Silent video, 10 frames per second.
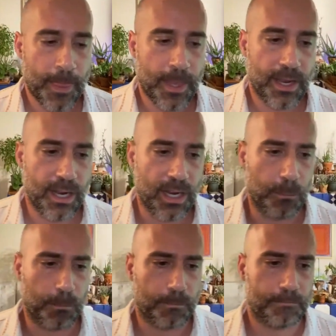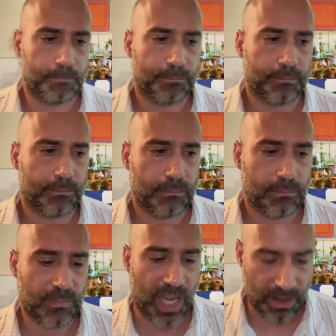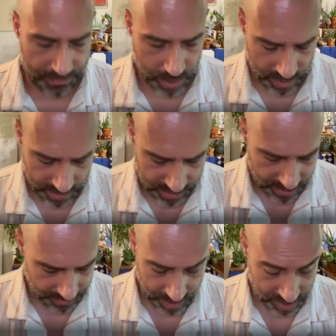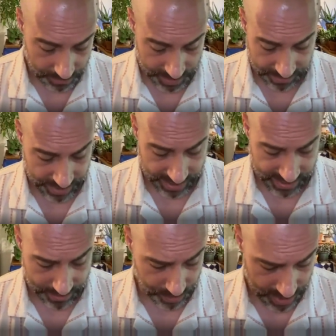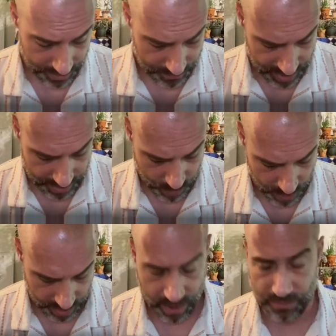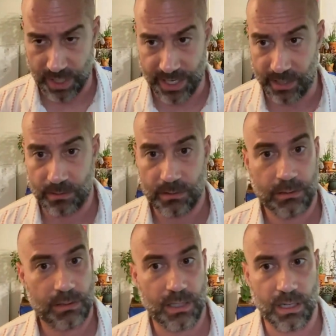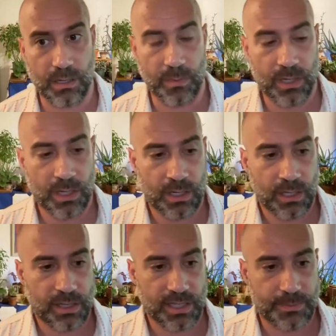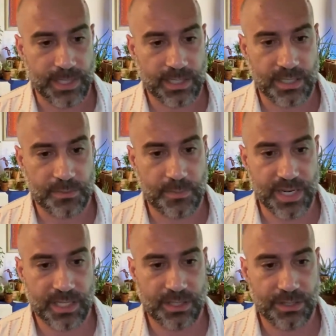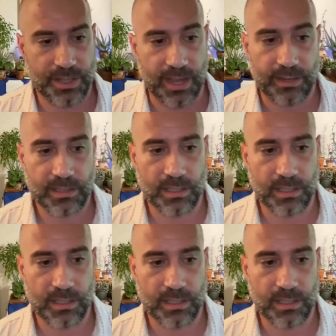I'll give you a specific example that I'm working on right now. That especially speaks to that